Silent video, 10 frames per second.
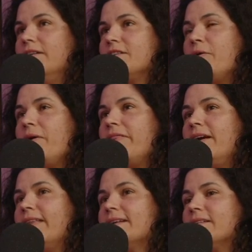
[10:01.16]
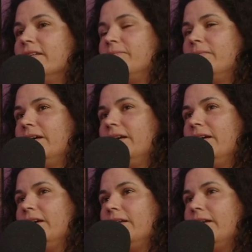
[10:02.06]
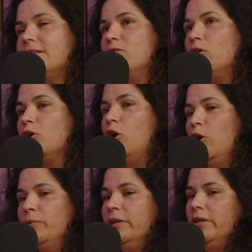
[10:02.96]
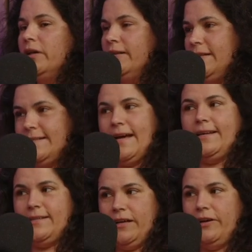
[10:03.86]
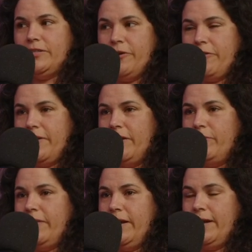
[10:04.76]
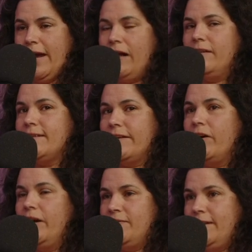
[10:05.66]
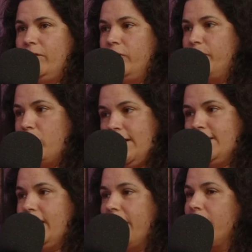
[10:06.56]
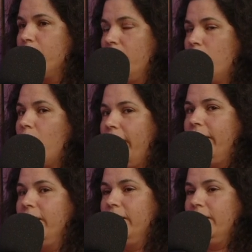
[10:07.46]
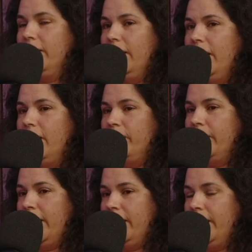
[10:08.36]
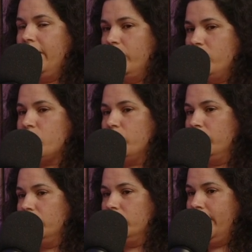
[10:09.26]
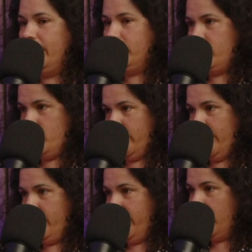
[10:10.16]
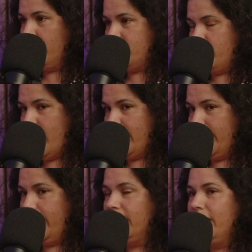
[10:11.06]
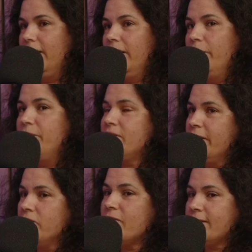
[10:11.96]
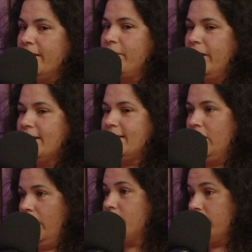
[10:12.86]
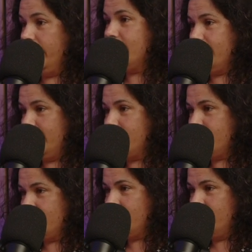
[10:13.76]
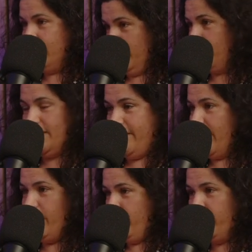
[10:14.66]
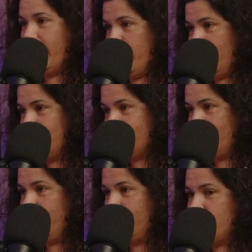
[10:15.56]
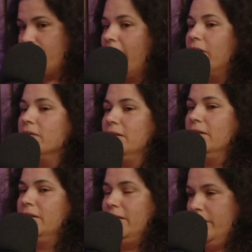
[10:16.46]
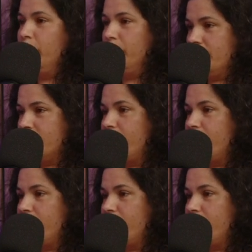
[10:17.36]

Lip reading: So I think there's not a common understanding, I don't think, within health tech that I've seen of branding. I think we're quite an immature industry when it comes to branding, which is interesting because in life sciences, obviously they're very well established about the importance